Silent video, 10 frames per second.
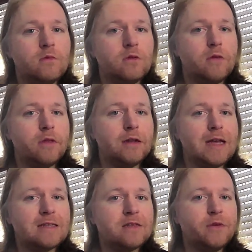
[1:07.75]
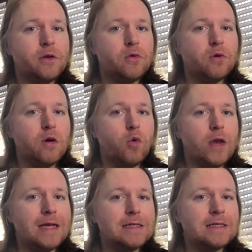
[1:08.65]
over the next few
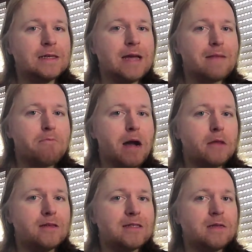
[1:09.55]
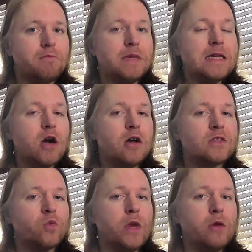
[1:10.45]
weeks and months,
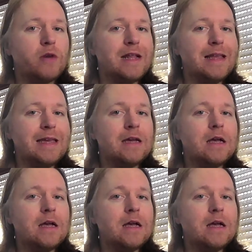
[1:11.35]
because we really